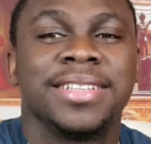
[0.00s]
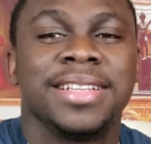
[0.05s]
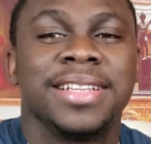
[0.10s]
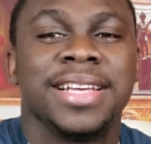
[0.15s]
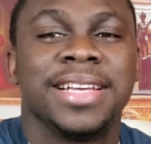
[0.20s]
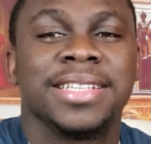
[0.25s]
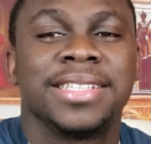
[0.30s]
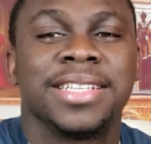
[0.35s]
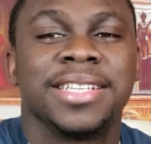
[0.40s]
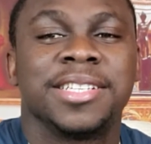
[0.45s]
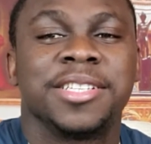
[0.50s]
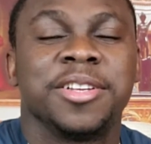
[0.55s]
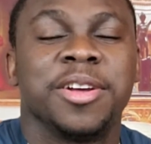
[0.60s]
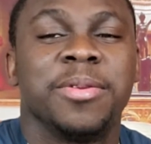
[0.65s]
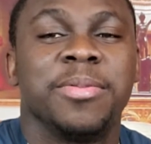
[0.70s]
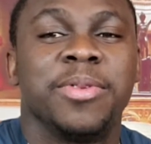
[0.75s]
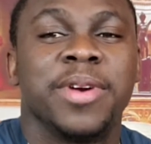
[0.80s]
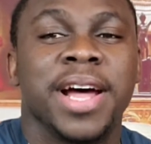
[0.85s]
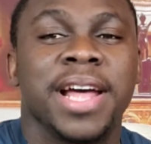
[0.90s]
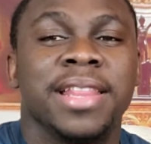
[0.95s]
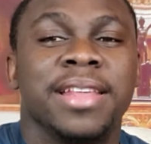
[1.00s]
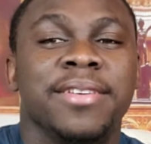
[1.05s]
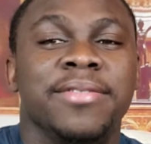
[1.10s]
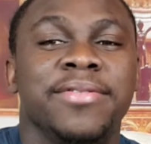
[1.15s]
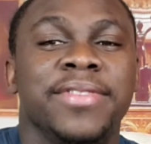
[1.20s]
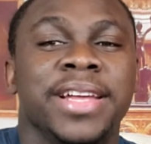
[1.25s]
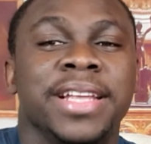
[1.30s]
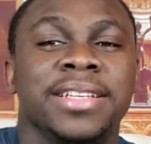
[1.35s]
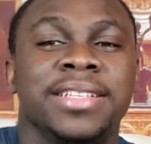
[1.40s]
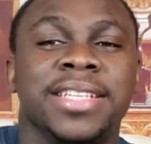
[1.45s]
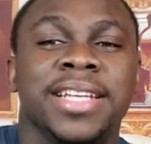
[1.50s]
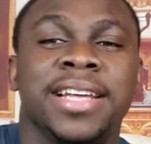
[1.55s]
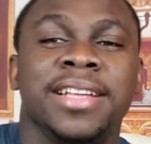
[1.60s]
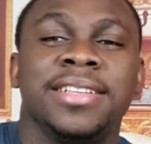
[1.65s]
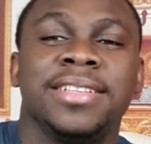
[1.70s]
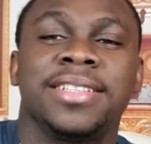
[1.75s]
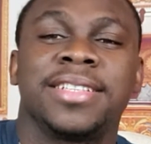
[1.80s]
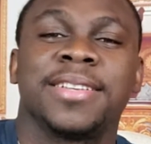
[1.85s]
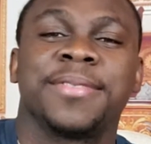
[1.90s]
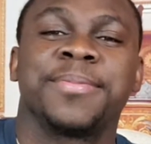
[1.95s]
This is your brother
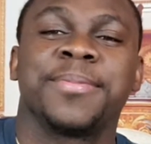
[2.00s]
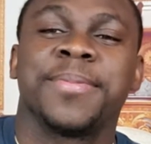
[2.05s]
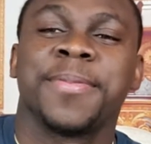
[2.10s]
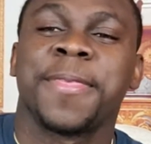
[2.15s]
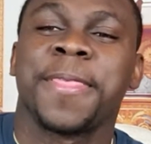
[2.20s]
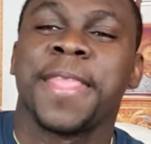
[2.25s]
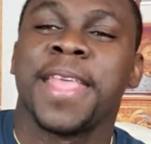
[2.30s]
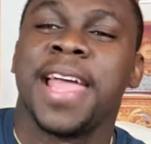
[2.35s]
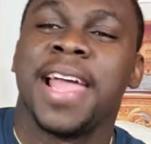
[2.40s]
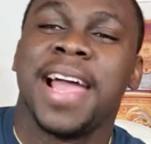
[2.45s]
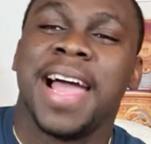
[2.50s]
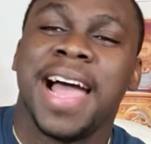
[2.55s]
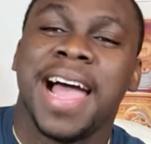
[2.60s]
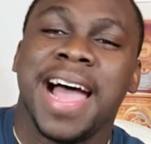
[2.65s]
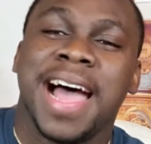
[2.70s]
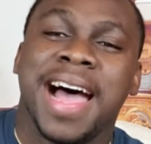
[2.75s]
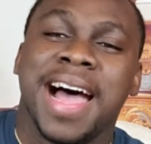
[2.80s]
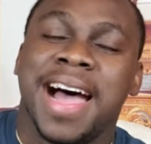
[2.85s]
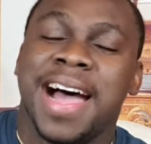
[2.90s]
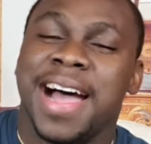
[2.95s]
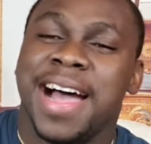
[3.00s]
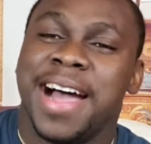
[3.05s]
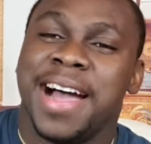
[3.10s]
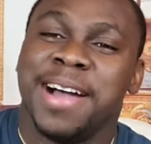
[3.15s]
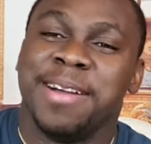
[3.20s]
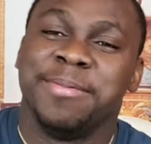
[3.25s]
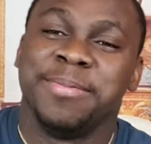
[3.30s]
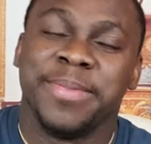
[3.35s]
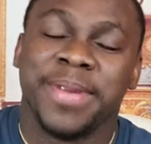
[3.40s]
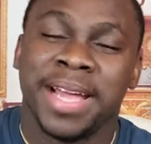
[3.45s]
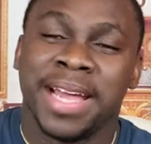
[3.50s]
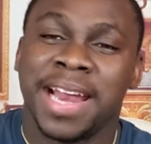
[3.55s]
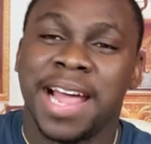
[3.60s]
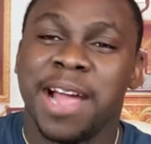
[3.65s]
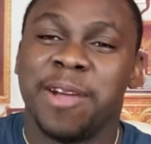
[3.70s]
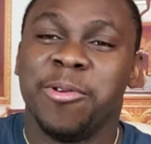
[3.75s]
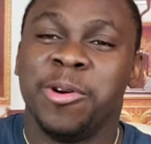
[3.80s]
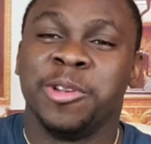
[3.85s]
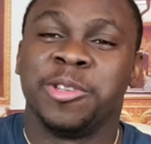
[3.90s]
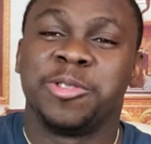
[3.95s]
Vincent, and
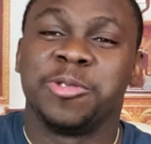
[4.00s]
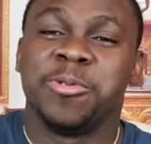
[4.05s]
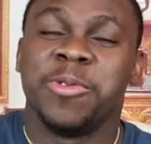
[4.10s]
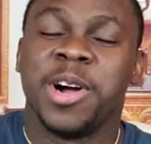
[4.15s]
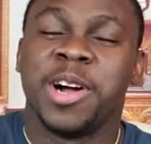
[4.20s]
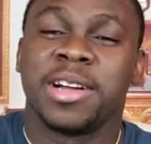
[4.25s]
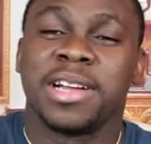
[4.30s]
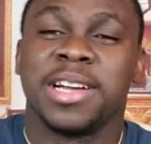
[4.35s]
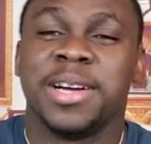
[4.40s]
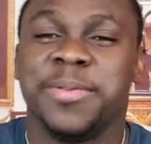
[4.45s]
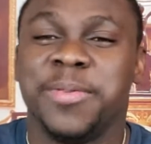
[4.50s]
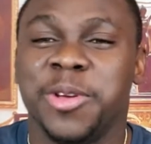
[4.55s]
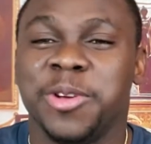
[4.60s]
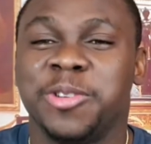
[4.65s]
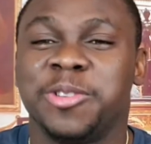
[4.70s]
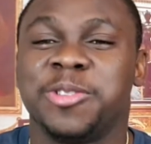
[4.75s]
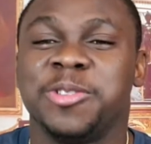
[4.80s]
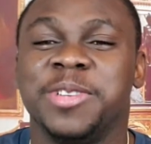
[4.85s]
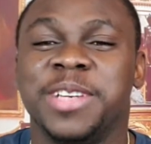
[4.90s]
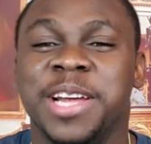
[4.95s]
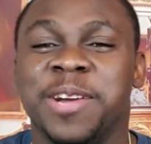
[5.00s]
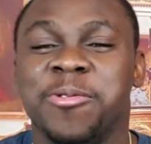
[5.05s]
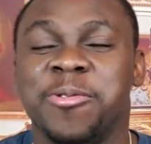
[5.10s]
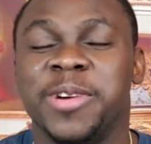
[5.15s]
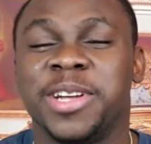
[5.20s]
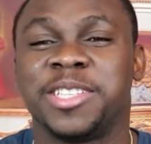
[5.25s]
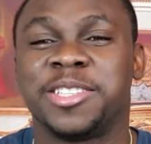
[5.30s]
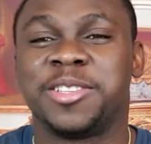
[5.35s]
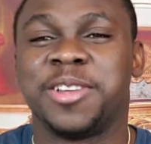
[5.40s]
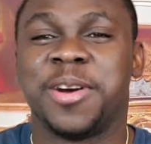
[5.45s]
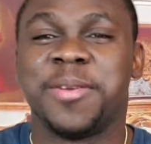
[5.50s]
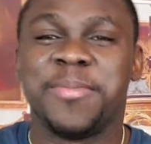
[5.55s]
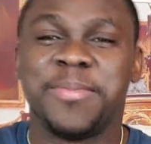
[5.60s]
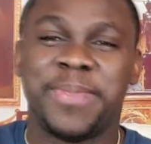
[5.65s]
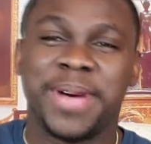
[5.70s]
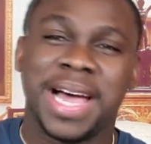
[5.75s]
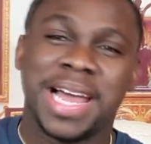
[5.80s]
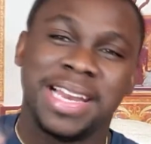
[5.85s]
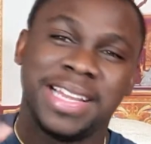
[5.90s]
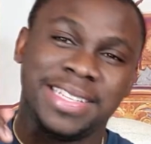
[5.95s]
I want to welcome you to the Wisdom
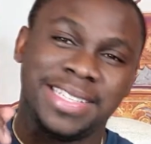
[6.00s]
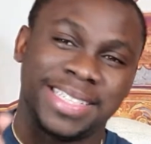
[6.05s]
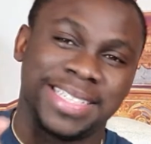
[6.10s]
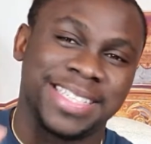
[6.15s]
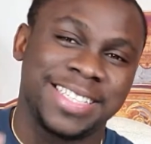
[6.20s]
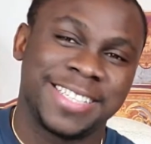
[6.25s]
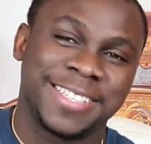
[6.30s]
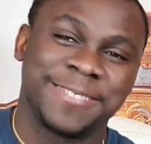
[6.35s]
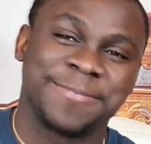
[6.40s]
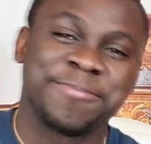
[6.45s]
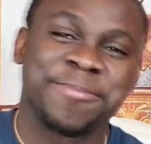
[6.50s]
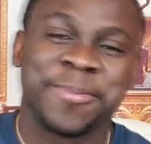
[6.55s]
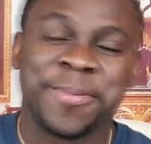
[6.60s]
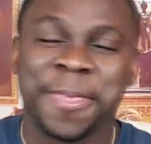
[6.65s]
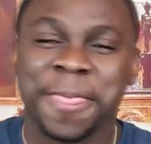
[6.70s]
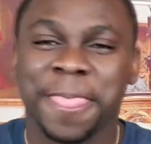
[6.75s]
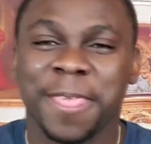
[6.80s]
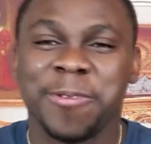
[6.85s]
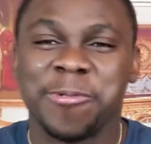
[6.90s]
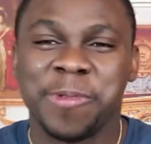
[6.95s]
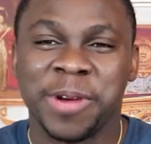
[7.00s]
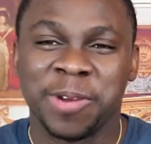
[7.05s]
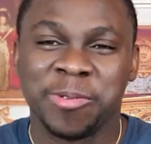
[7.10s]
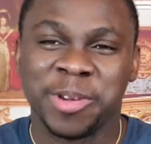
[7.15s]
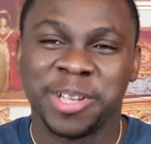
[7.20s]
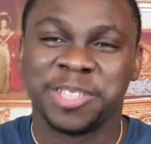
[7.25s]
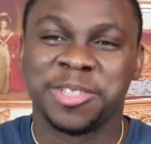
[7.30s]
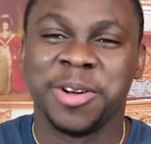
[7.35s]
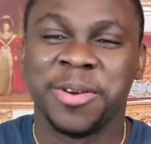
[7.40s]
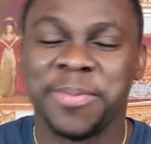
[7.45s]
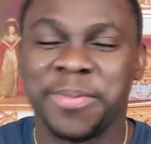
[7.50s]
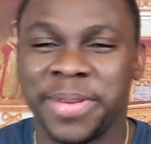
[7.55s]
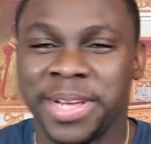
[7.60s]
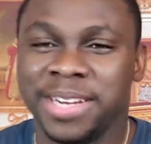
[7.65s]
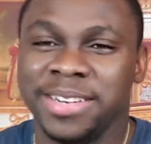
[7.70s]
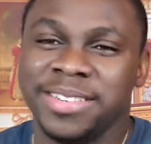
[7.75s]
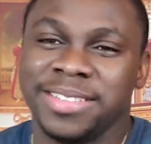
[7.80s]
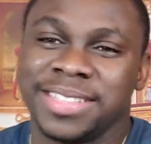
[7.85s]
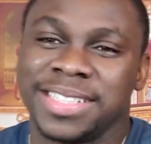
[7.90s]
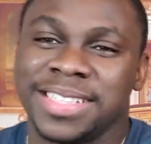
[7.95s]
Palace with Wisdom
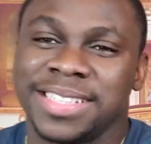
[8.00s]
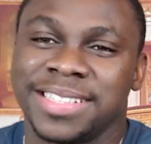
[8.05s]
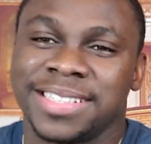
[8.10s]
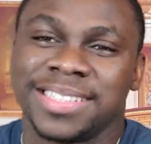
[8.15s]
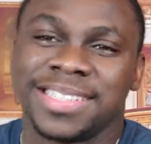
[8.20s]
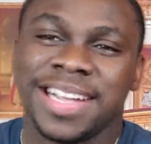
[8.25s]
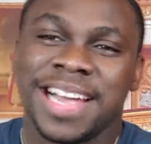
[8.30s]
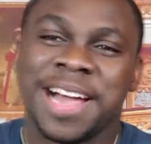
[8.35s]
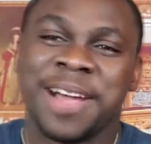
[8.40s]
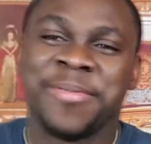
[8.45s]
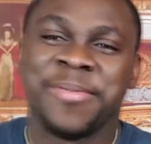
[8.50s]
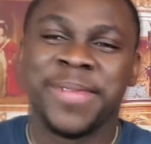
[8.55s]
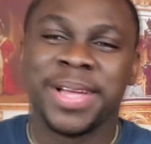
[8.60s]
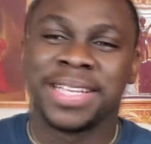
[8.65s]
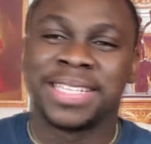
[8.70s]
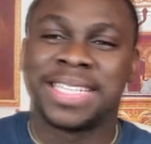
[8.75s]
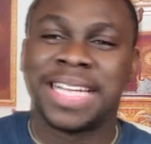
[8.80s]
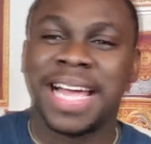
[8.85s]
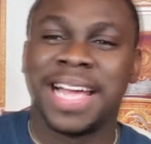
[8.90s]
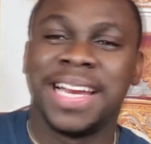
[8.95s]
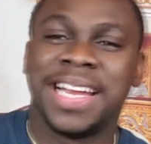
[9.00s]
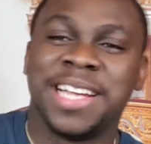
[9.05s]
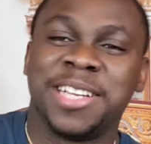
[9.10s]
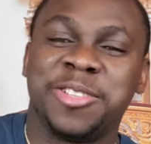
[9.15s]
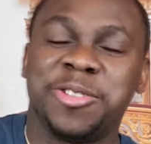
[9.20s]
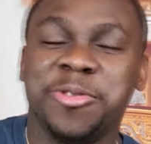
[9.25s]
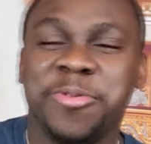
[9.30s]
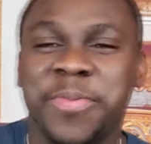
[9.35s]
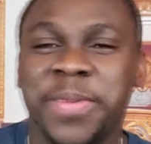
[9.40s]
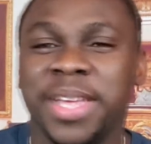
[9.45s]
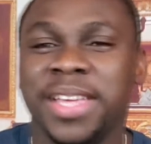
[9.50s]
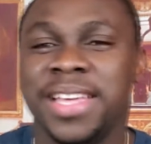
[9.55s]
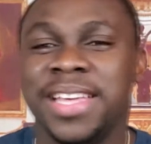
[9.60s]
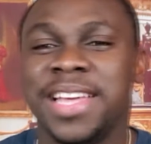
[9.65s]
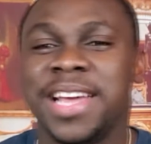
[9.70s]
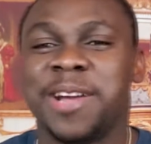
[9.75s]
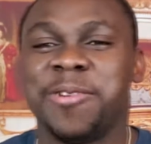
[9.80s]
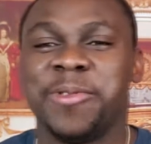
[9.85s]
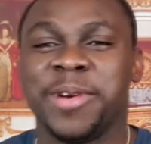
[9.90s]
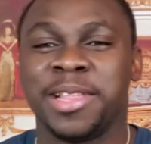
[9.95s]
Pills. I'm excited to be
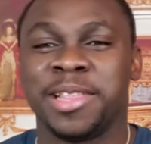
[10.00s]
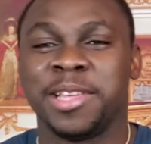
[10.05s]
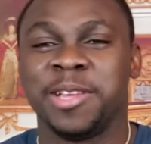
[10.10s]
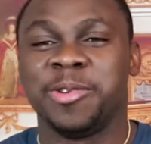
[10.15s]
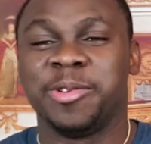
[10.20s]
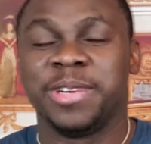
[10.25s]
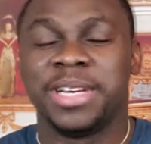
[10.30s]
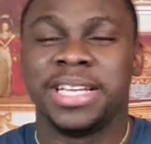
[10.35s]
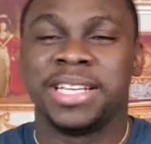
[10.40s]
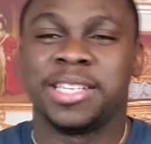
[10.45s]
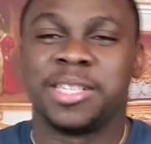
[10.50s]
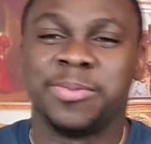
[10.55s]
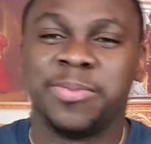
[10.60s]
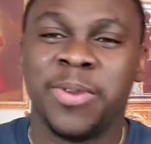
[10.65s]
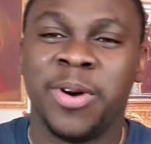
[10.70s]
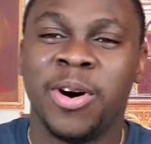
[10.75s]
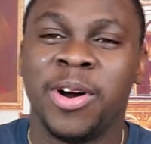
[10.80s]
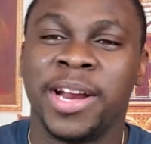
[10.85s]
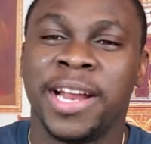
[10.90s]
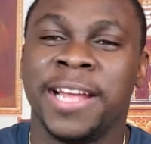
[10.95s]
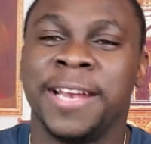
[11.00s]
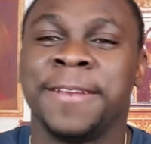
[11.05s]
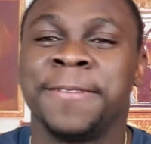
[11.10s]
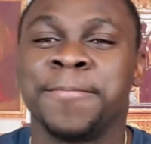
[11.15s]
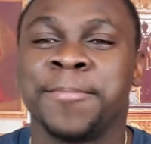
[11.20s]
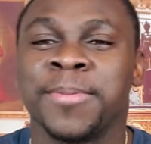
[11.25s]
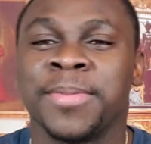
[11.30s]
here with you this morning.